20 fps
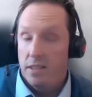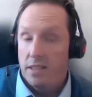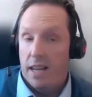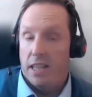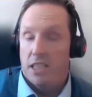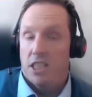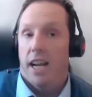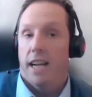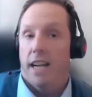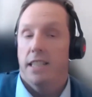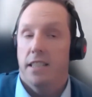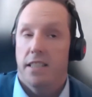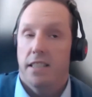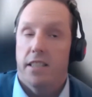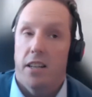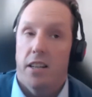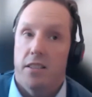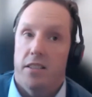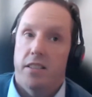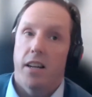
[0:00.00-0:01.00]
Section
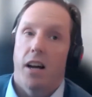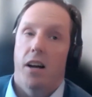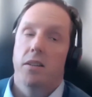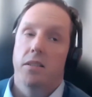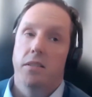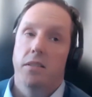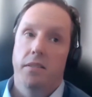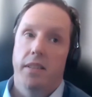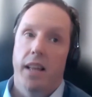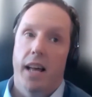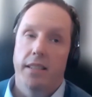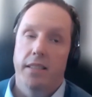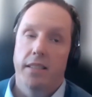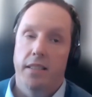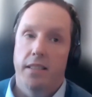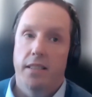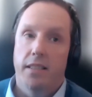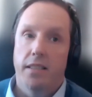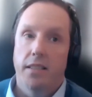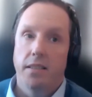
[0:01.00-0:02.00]
82. So
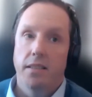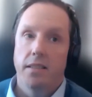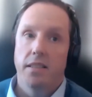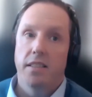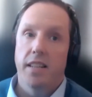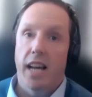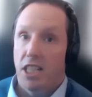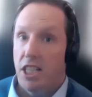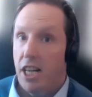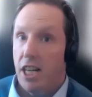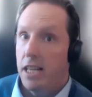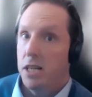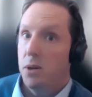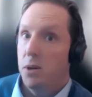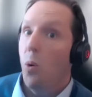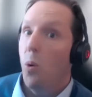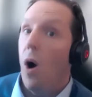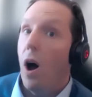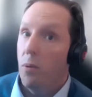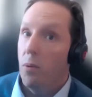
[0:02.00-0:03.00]
there's Section
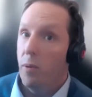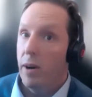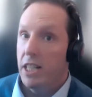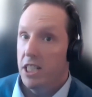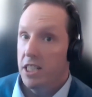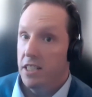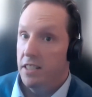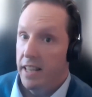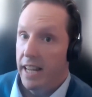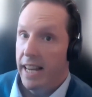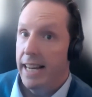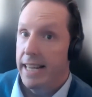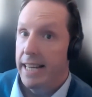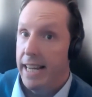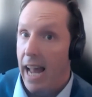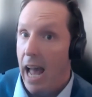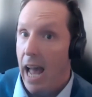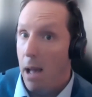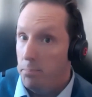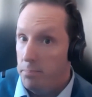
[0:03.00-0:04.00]
81, which is the
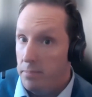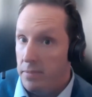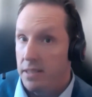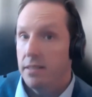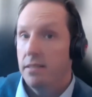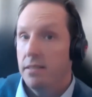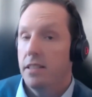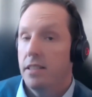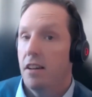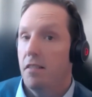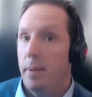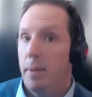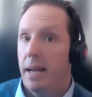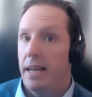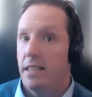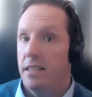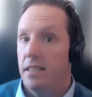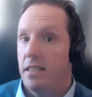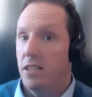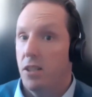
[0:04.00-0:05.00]
EDMs that have
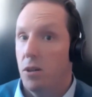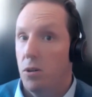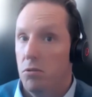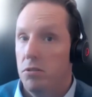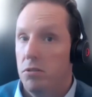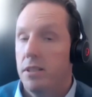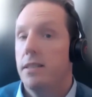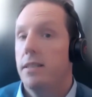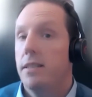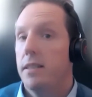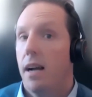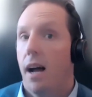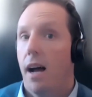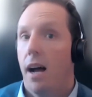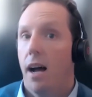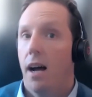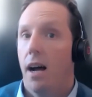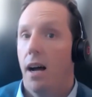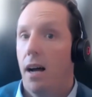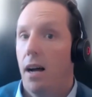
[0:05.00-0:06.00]
been installed.
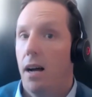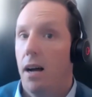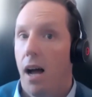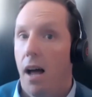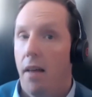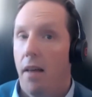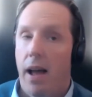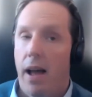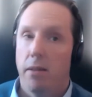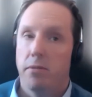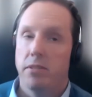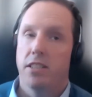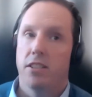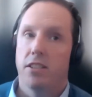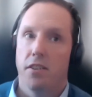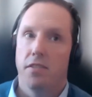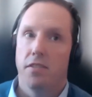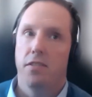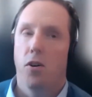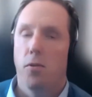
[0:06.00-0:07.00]
And that was
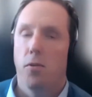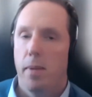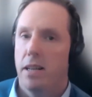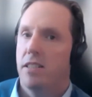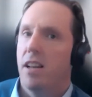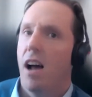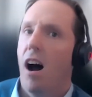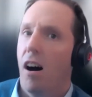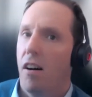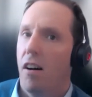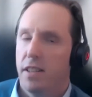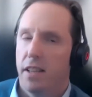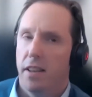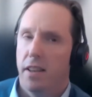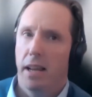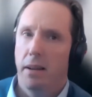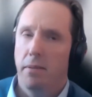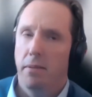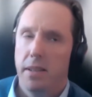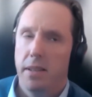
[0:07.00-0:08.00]
sort of almost after
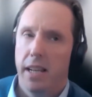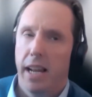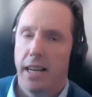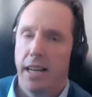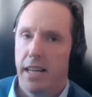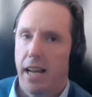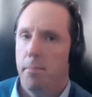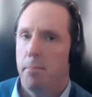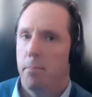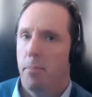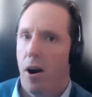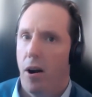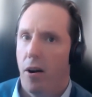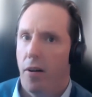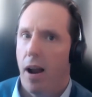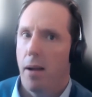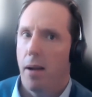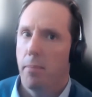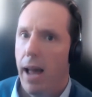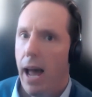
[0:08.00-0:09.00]
the EDM
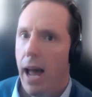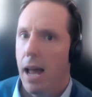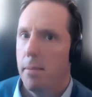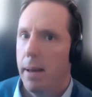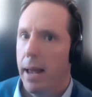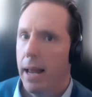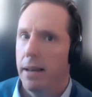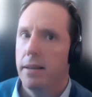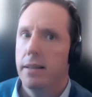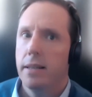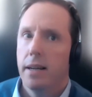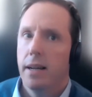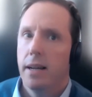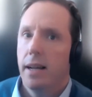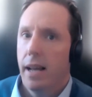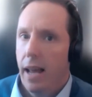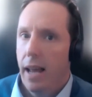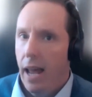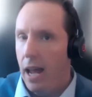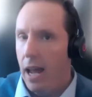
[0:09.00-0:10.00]
program came in.
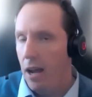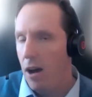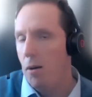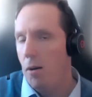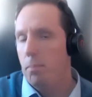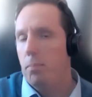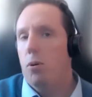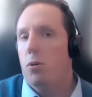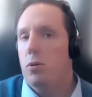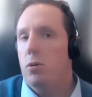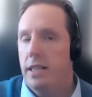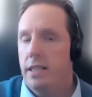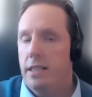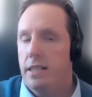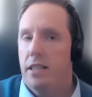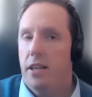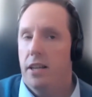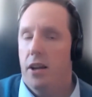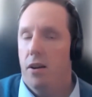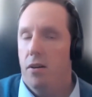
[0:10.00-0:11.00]
It got brought
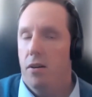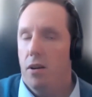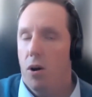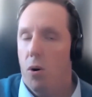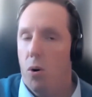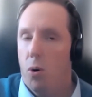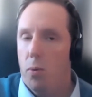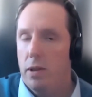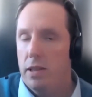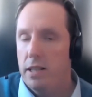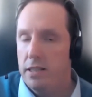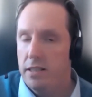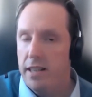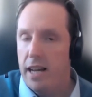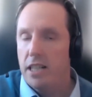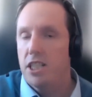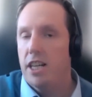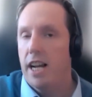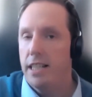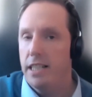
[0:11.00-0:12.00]
into law with a
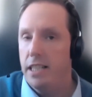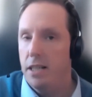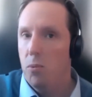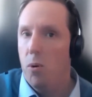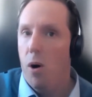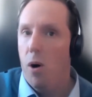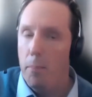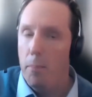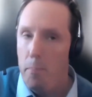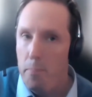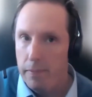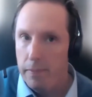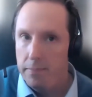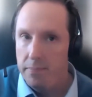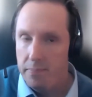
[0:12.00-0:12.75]
Section 81.